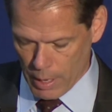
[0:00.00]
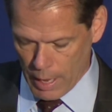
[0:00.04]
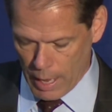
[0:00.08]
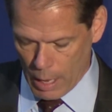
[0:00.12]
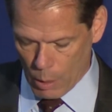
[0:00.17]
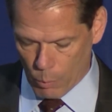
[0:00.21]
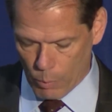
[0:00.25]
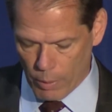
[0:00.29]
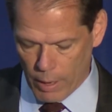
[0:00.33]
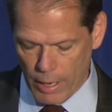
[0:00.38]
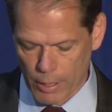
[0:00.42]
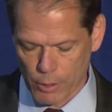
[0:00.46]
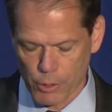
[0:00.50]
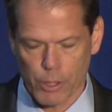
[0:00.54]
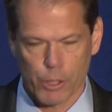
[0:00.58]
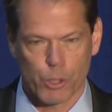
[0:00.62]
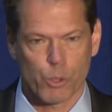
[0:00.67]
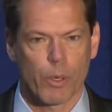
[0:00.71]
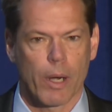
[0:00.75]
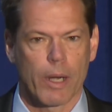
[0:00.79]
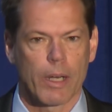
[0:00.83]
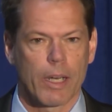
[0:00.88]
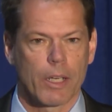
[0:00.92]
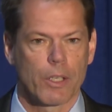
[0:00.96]
And we're not just
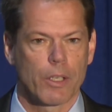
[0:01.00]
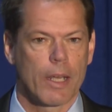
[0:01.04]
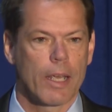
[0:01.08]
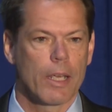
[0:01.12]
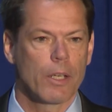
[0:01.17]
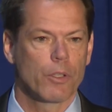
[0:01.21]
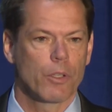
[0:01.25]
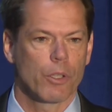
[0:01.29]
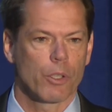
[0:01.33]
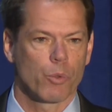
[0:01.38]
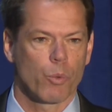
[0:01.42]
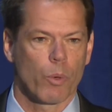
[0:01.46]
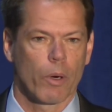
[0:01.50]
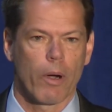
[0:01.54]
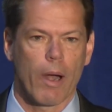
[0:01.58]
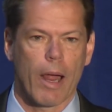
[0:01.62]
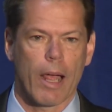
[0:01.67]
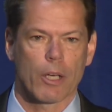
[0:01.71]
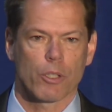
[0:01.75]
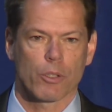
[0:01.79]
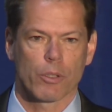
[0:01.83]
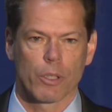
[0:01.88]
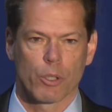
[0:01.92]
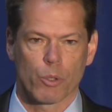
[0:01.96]
training teachers, we're
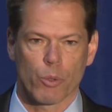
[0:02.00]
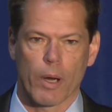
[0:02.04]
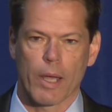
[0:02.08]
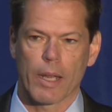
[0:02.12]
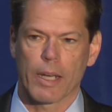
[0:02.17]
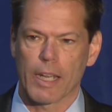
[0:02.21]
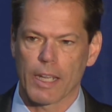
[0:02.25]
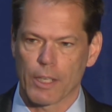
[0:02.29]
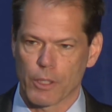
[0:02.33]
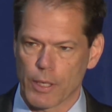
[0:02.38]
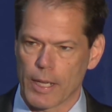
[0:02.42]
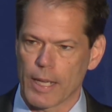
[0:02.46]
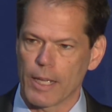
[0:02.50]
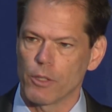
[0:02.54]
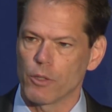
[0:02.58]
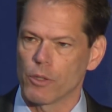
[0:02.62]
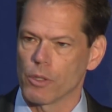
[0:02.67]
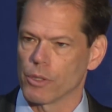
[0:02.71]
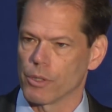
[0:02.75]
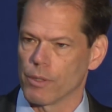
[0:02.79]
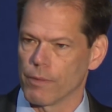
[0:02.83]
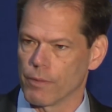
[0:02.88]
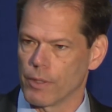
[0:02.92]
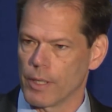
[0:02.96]
actually training
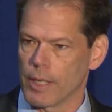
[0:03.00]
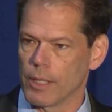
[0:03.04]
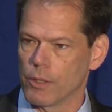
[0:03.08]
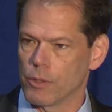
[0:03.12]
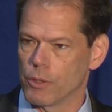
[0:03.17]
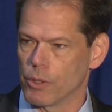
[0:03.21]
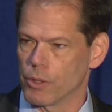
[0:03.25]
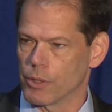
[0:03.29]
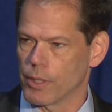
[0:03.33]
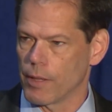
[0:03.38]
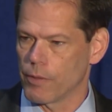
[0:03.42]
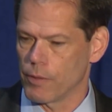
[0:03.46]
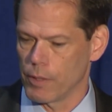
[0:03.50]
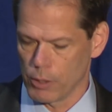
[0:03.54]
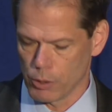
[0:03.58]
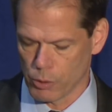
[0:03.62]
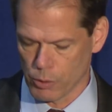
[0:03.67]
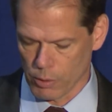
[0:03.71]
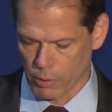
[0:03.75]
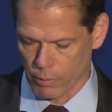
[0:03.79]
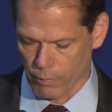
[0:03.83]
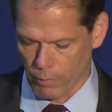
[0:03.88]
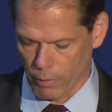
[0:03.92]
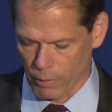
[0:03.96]
teachers of teachers at these
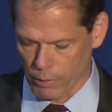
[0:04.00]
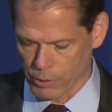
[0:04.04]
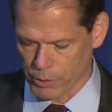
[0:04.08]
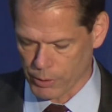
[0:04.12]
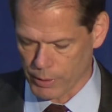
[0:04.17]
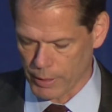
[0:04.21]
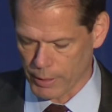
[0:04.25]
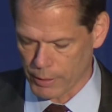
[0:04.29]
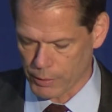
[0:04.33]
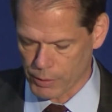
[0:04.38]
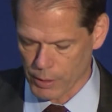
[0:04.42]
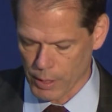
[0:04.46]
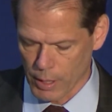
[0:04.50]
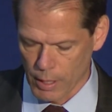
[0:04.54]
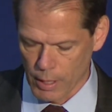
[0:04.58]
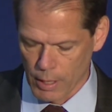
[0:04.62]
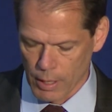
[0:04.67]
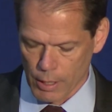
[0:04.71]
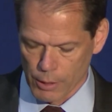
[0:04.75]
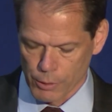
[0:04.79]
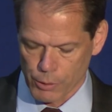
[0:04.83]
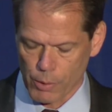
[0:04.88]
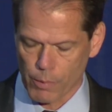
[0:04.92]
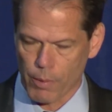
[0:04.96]
universities
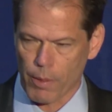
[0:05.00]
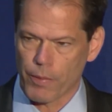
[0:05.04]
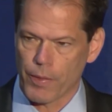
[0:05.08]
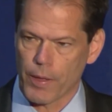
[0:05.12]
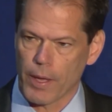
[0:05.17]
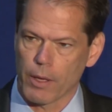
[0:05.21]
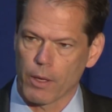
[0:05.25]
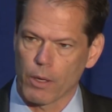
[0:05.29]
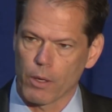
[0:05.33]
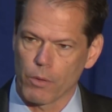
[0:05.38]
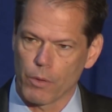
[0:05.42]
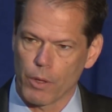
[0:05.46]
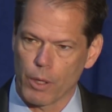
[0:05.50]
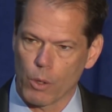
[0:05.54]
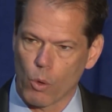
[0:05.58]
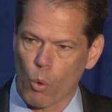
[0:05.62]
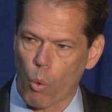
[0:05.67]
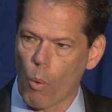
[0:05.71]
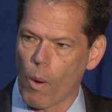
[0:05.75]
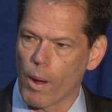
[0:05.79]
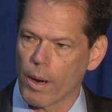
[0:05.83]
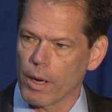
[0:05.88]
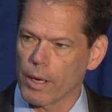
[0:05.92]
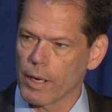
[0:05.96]
so that the, the
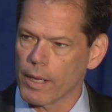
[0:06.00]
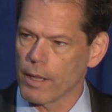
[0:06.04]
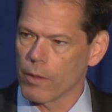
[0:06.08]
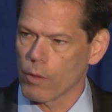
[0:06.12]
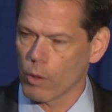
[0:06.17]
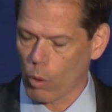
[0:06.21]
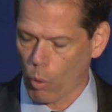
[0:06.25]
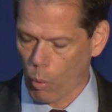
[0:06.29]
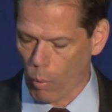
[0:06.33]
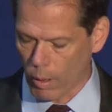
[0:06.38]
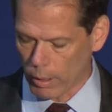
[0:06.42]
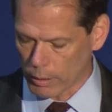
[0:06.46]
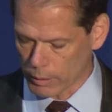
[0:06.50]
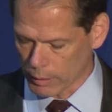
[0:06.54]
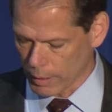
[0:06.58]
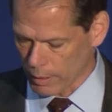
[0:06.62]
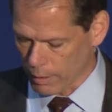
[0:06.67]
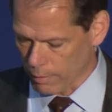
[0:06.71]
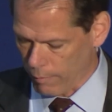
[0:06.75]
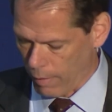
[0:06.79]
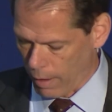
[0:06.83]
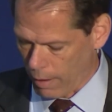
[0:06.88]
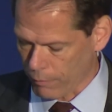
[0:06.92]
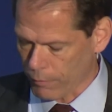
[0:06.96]
quantity and the quality
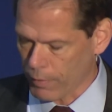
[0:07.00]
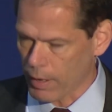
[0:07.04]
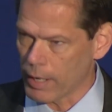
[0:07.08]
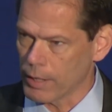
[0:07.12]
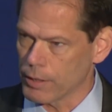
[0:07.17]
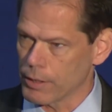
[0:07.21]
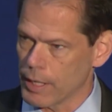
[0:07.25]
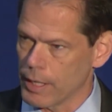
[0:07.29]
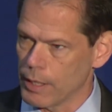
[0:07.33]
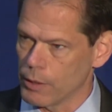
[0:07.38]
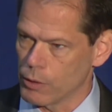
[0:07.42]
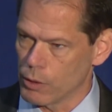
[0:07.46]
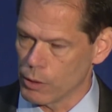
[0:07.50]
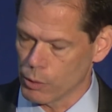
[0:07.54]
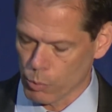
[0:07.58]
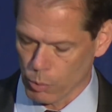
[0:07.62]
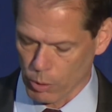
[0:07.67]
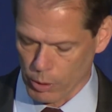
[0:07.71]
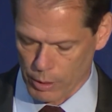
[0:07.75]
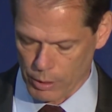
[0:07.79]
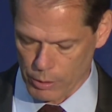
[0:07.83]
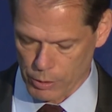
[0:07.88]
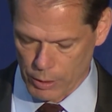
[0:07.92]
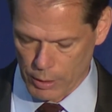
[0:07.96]
of Afghan teachers will
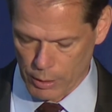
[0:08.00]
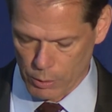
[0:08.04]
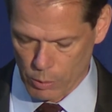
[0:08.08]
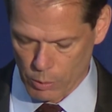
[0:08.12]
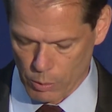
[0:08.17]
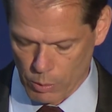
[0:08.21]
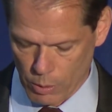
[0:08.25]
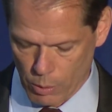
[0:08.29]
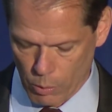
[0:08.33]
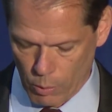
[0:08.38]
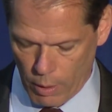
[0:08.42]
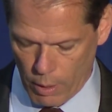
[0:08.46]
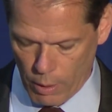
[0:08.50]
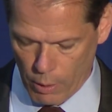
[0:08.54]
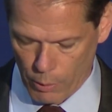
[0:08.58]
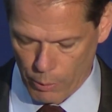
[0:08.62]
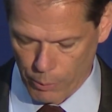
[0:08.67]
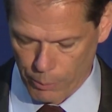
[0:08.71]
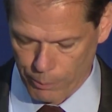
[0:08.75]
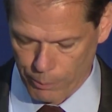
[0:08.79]
continue to grow.